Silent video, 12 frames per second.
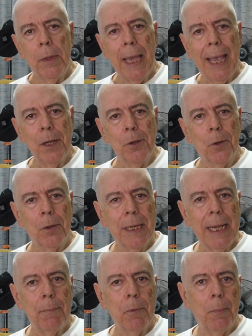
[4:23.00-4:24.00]
The answer
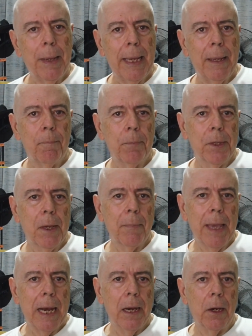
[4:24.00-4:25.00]
seemed to be
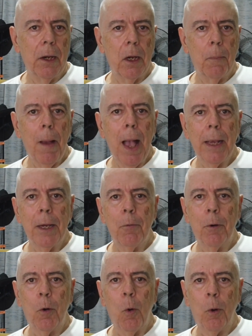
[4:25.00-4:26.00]
some kind of little pocket
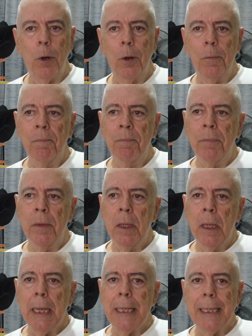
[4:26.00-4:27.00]
recorder.
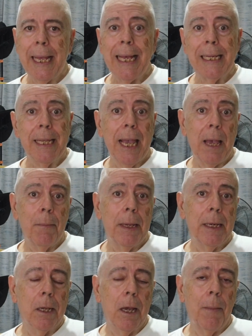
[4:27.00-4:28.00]
And Tascam
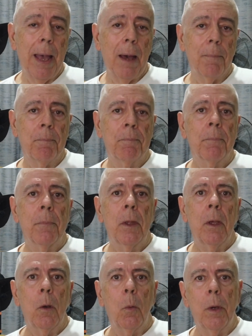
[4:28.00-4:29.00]
had come out
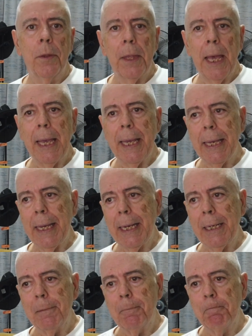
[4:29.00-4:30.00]
with
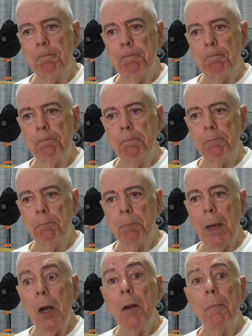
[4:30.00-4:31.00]
a
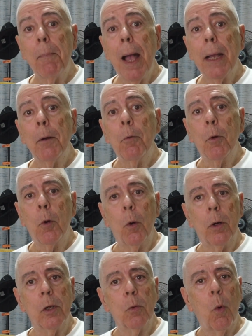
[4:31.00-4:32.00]
pair of pocket
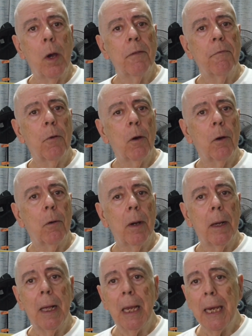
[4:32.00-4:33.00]
recorders, one
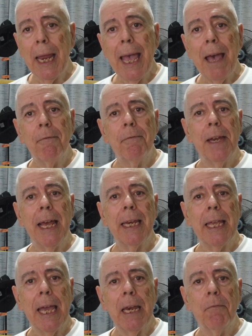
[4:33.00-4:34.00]
for a lav,
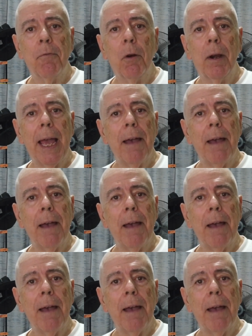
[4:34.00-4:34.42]
dedicated for a